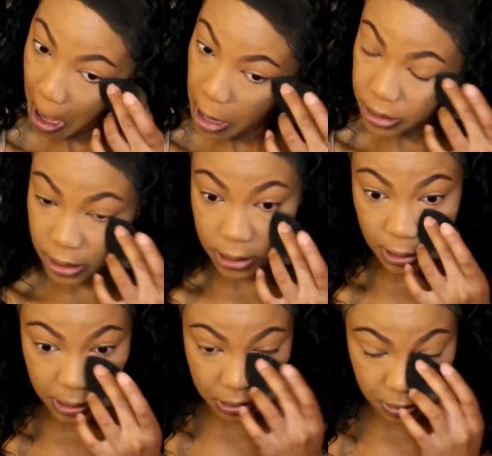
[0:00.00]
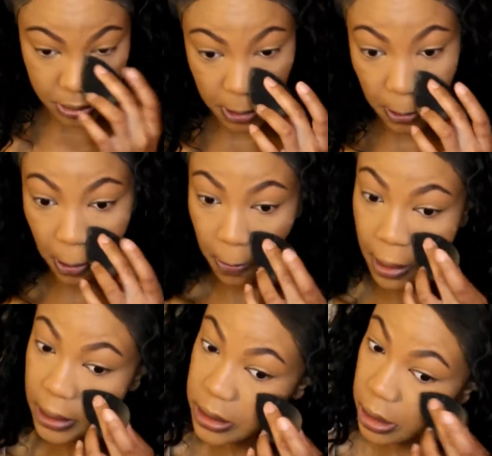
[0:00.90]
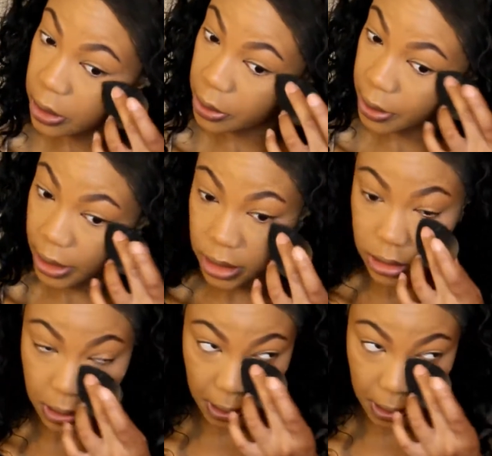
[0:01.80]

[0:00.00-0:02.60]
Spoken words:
Just because we still don't want it to crease, you